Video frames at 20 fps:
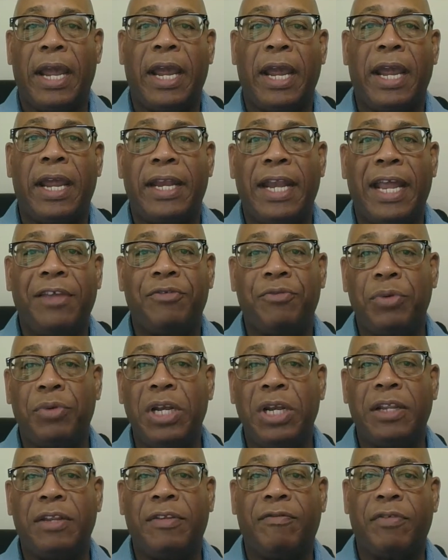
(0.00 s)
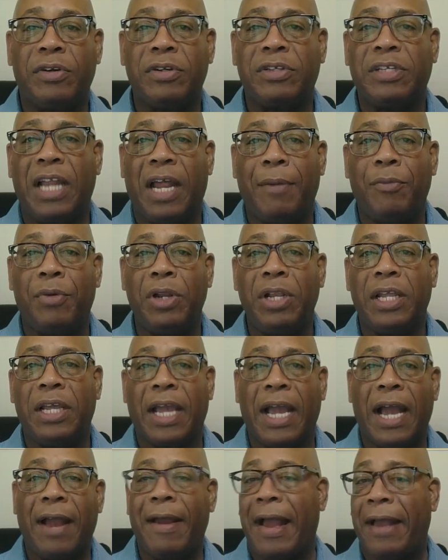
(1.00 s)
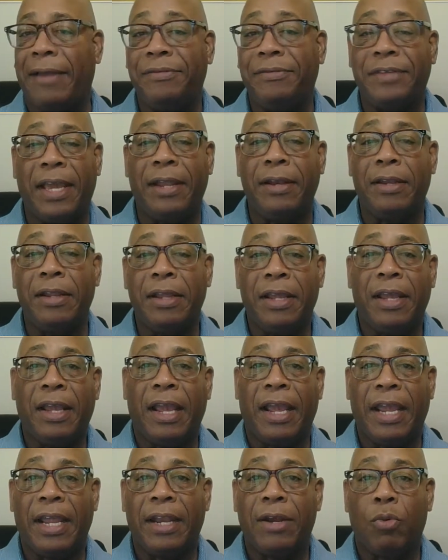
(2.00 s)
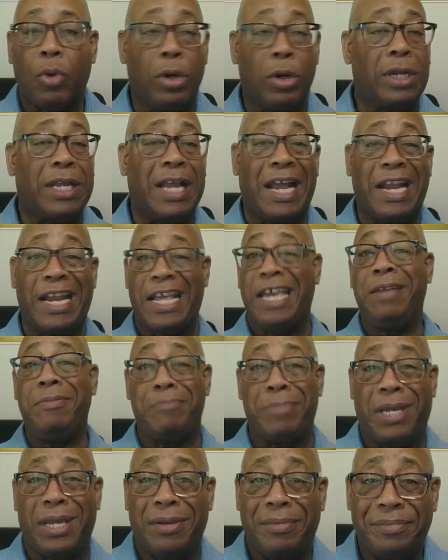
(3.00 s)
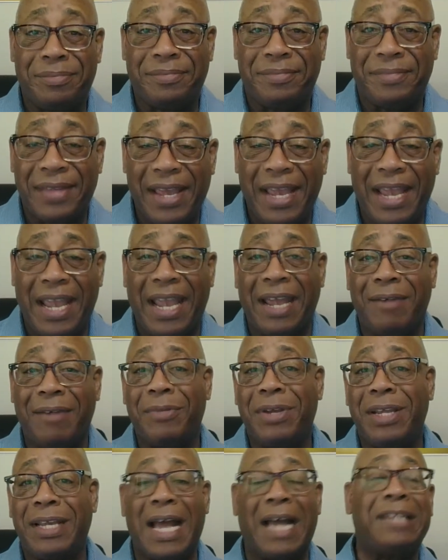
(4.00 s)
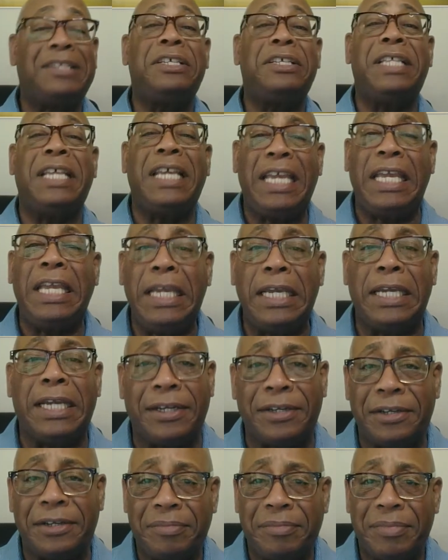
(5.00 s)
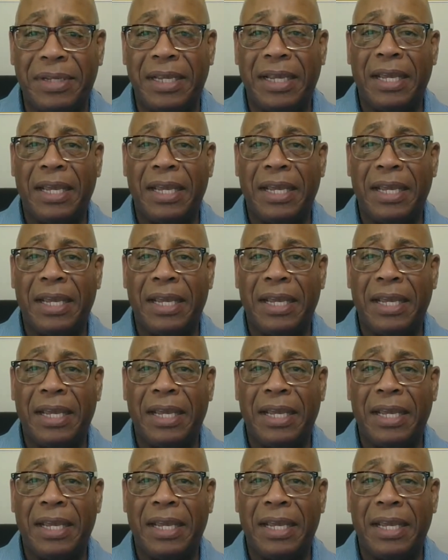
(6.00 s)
And that's really the first time, really, I sat, and the word kind of hit me. And we got to the end.